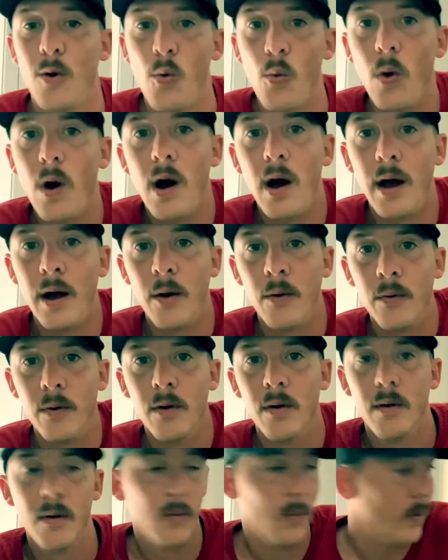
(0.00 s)
of wild
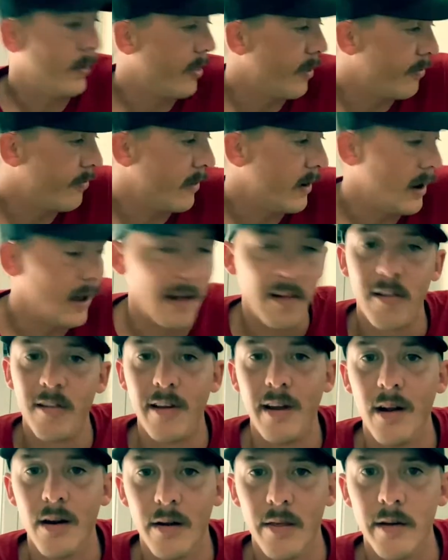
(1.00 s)
with the finesse
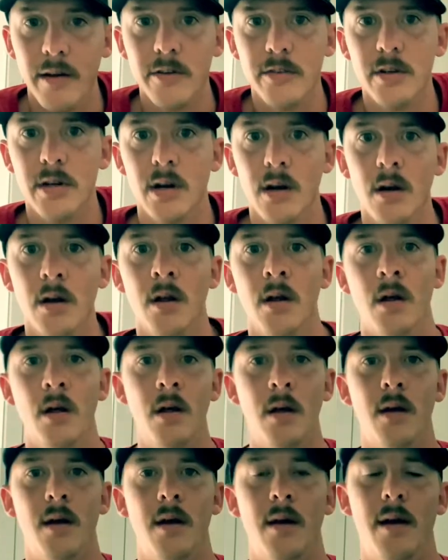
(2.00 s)
gear this year.
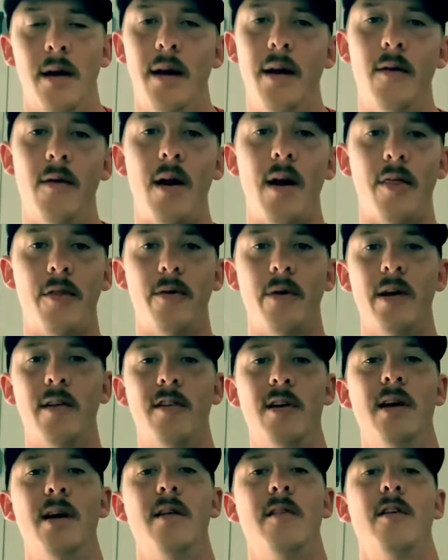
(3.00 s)
And a lot of the reason
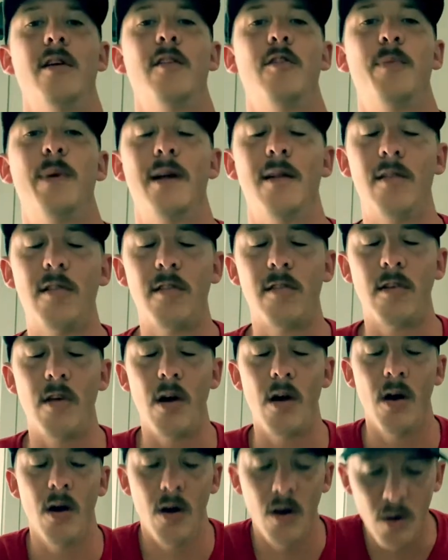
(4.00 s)
is it's been
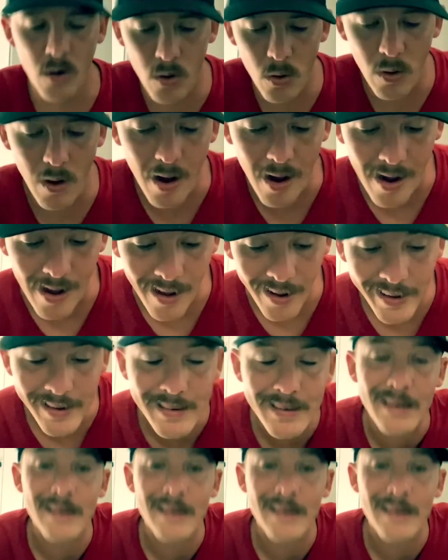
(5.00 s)
so hot.